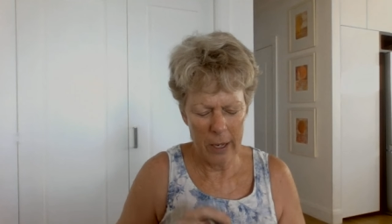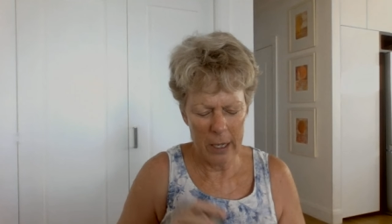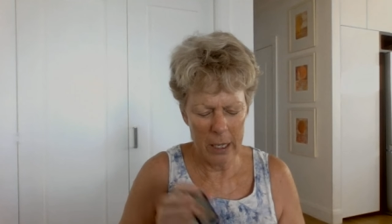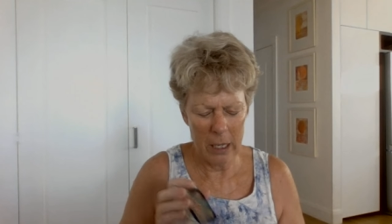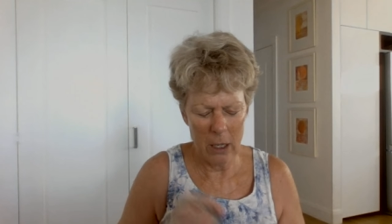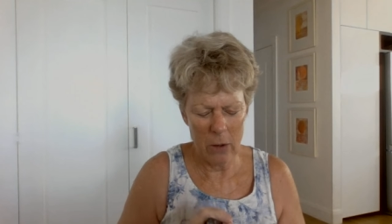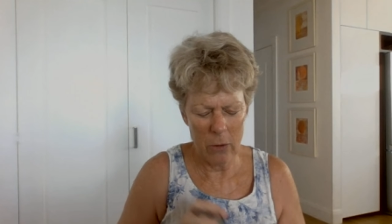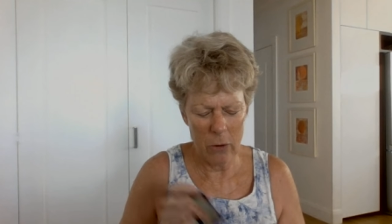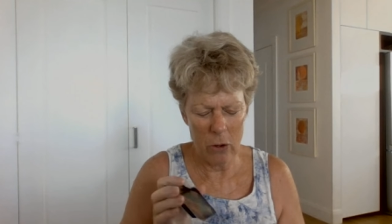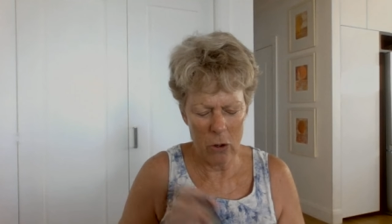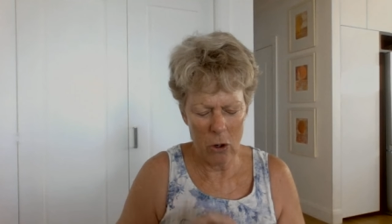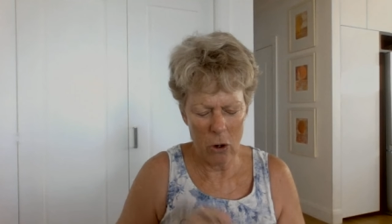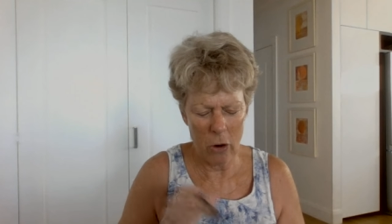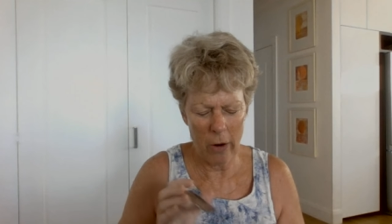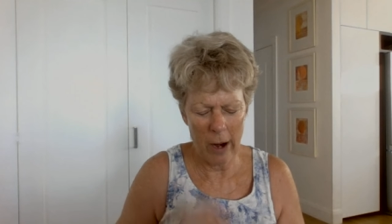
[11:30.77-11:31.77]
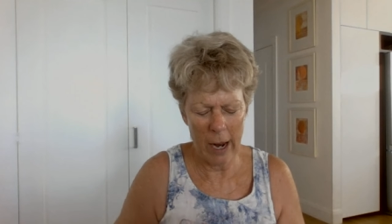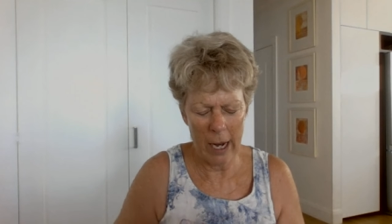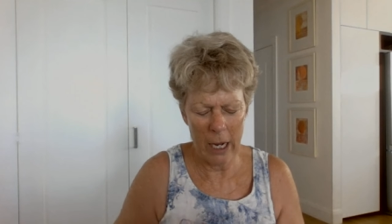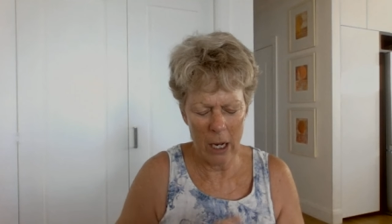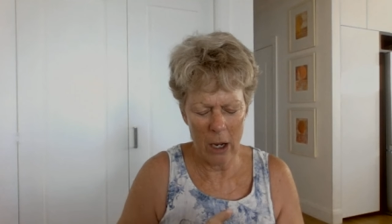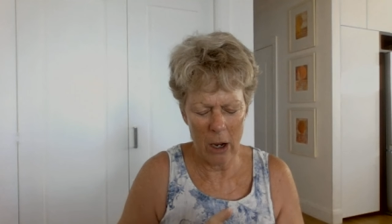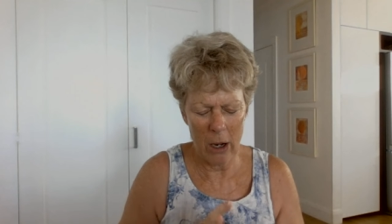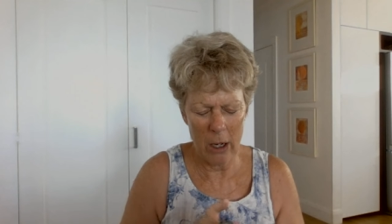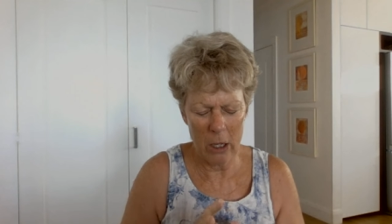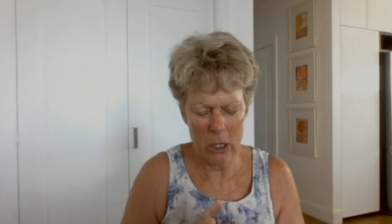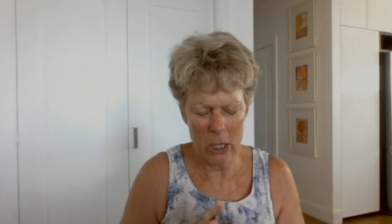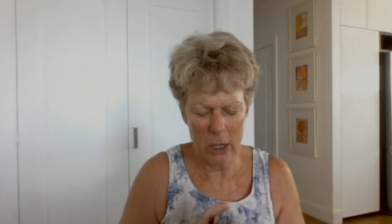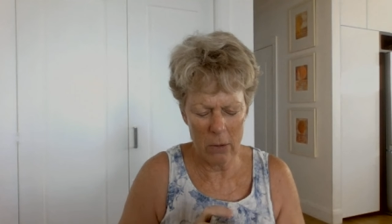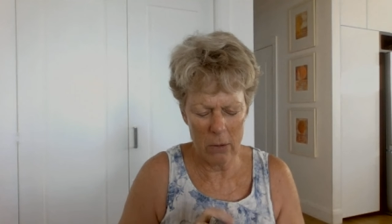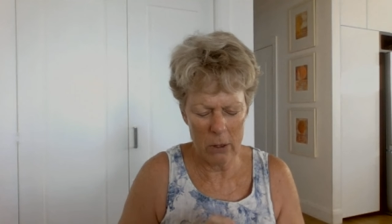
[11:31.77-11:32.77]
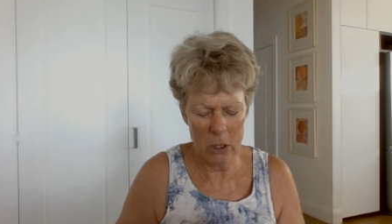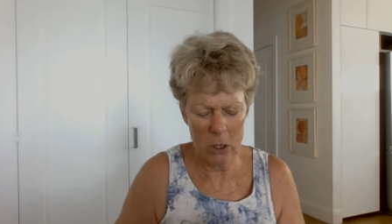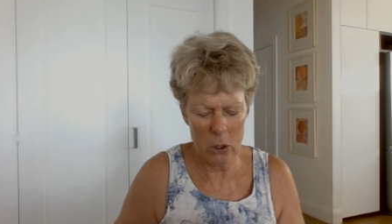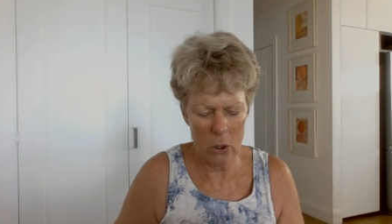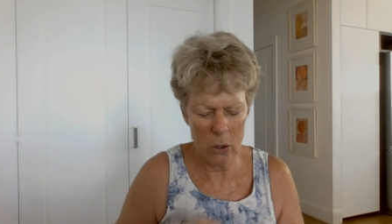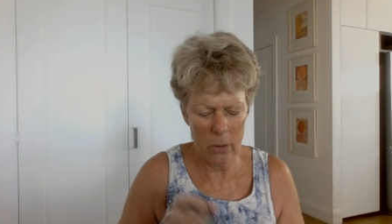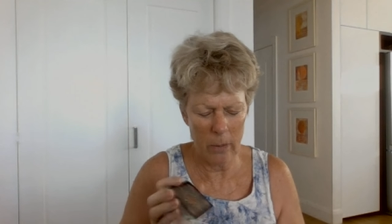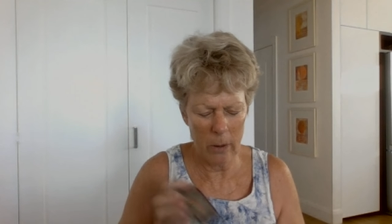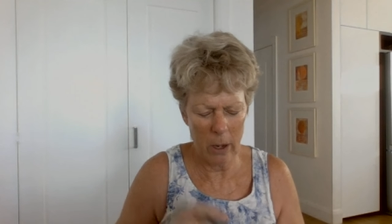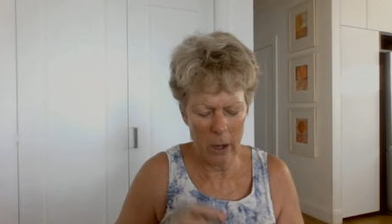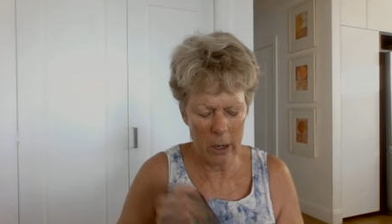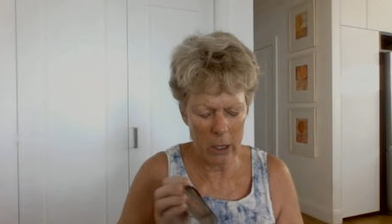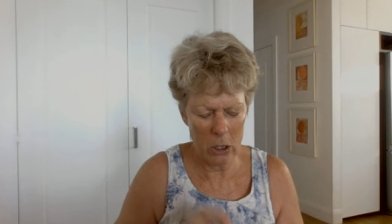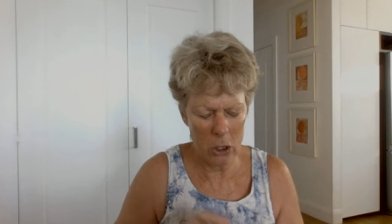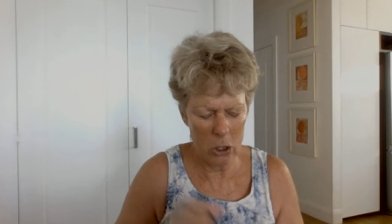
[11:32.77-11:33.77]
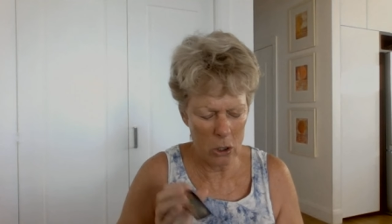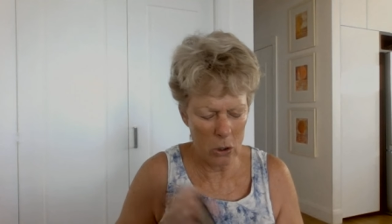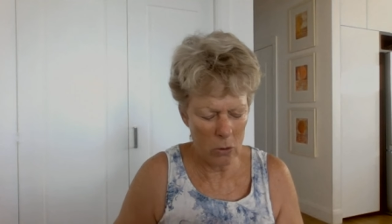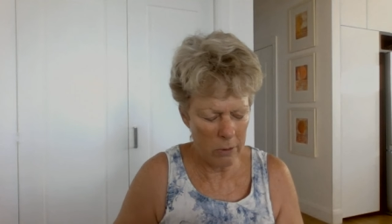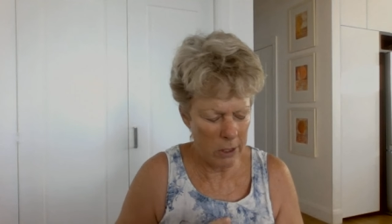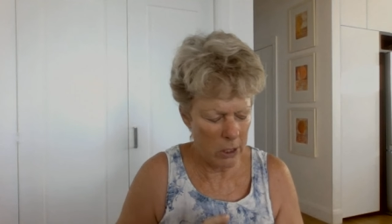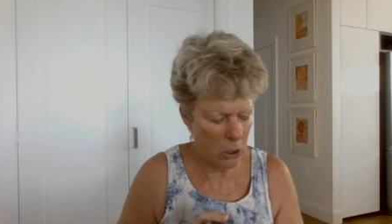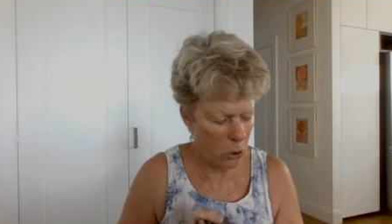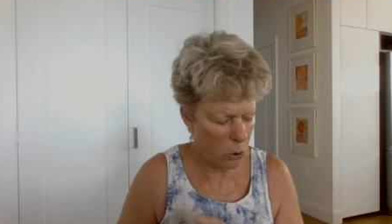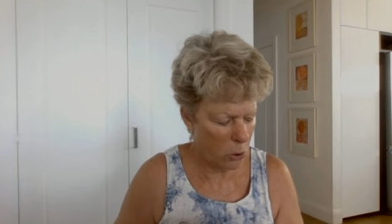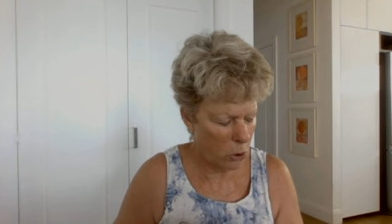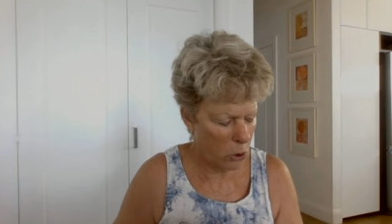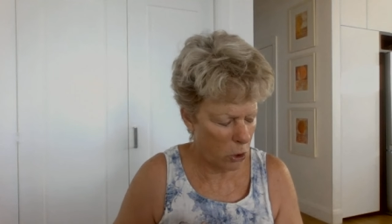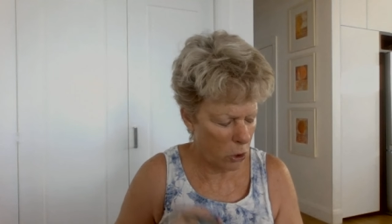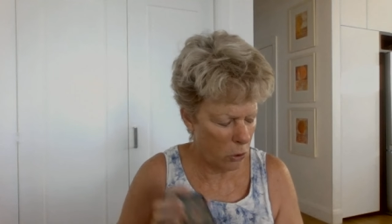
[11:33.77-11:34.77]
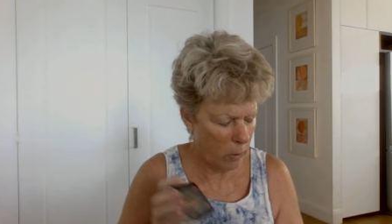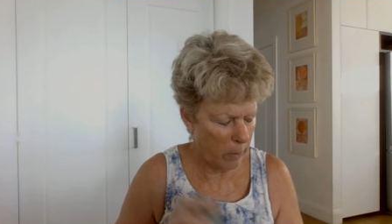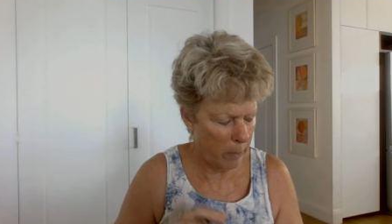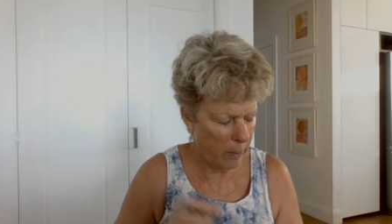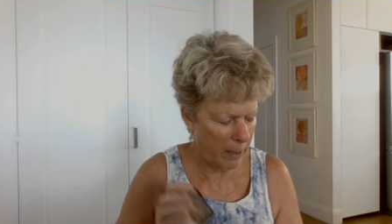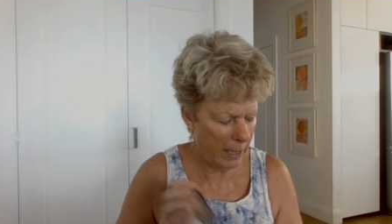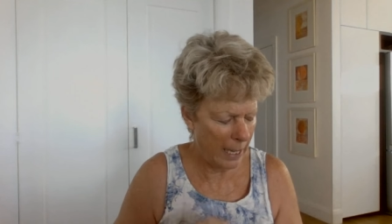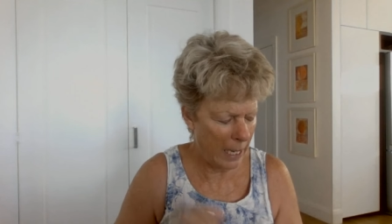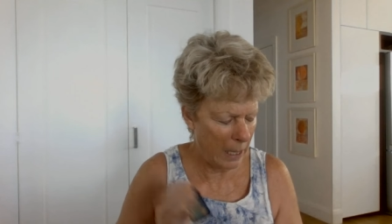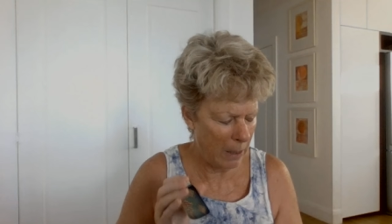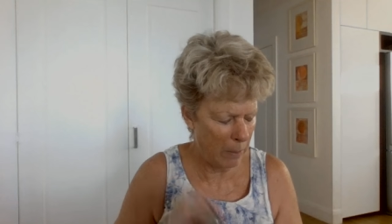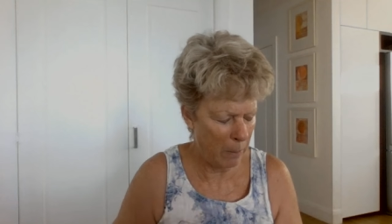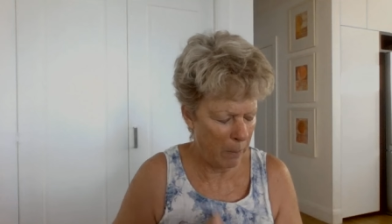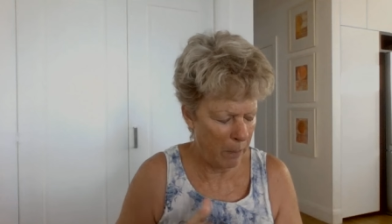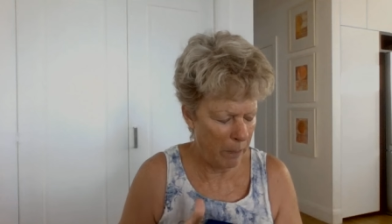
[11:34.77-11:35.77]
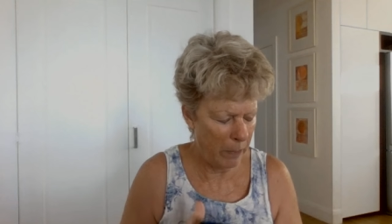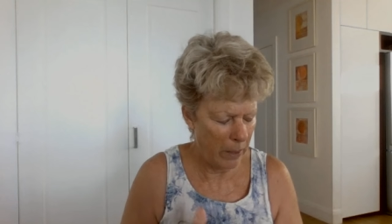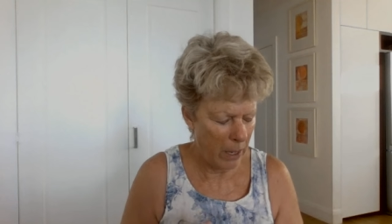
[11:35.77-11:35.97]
funding of Ukraine going to resort, going to resort to a plan,